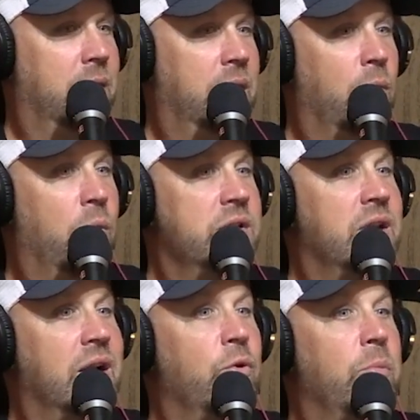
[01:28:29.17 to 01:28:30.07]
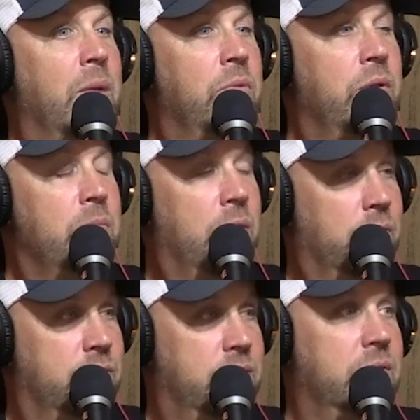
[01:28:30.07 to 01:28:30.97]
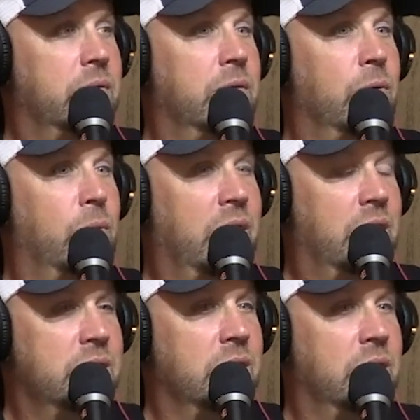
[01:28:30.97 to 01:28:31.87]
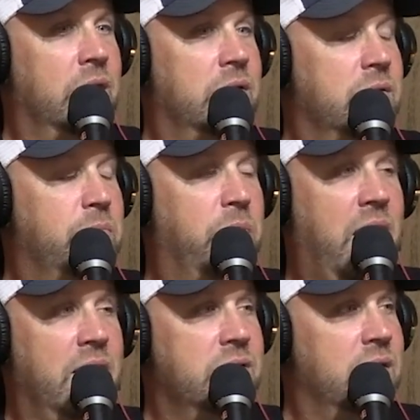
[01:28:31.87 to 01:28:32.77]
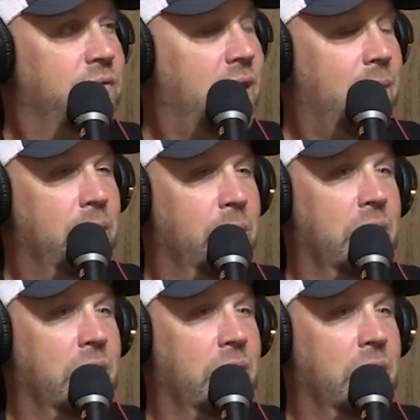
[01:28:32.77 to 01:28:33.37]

And the ones that I remember the most were way less that just bad stuff happened.